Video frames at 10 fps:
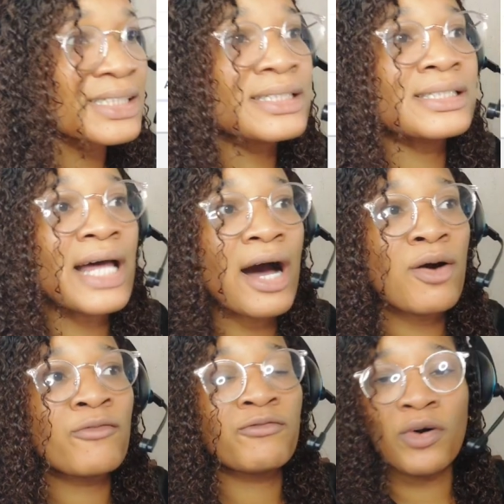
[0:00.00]
is
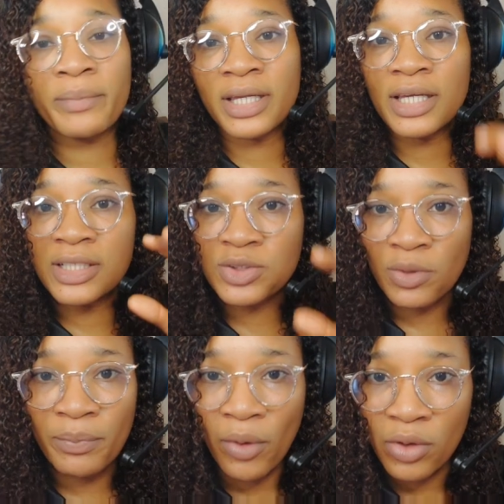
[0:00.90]
now forming a
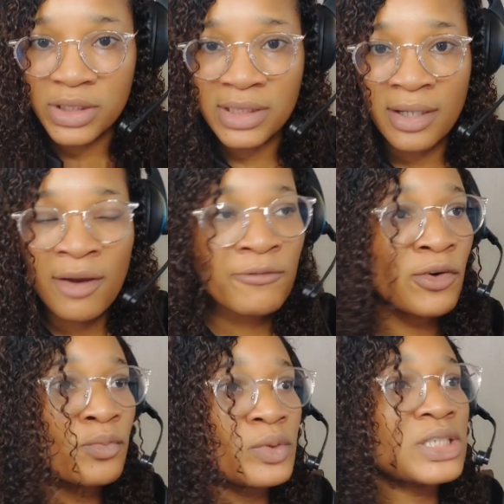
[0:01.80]
support
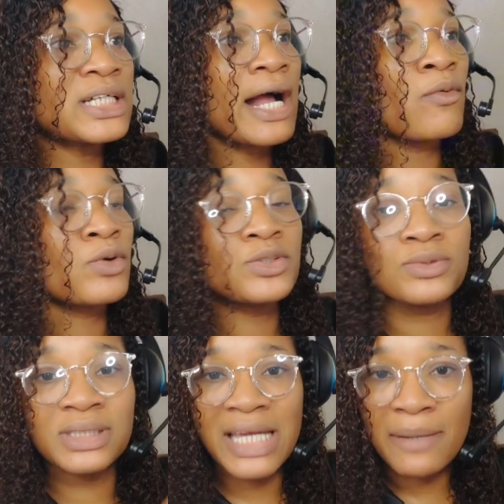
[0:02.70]
from which I want
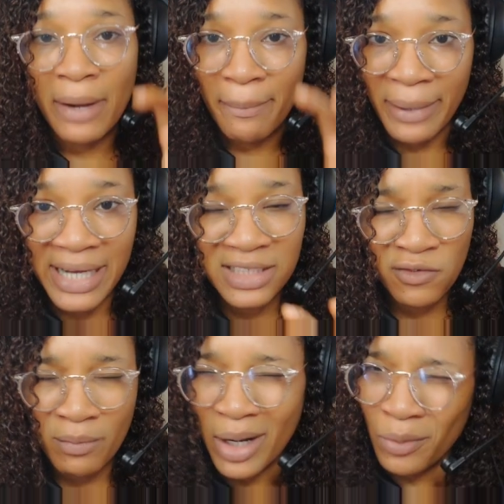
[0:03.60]
to take my buys
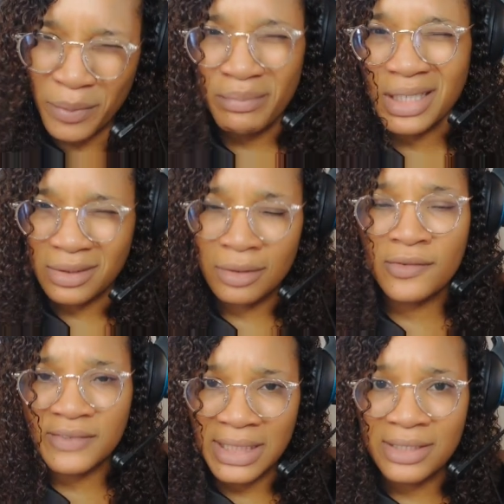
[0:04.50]
from. I hope it makes a lot
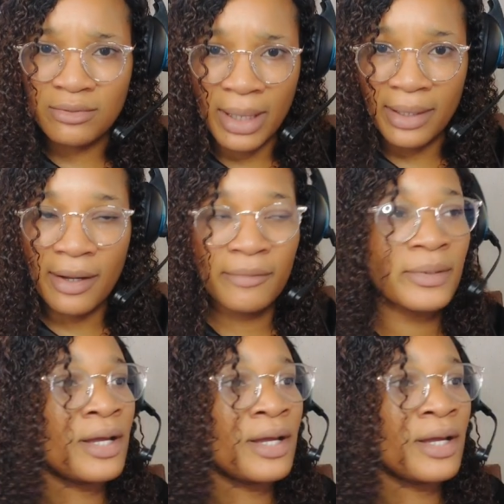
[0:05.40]
of sense right now.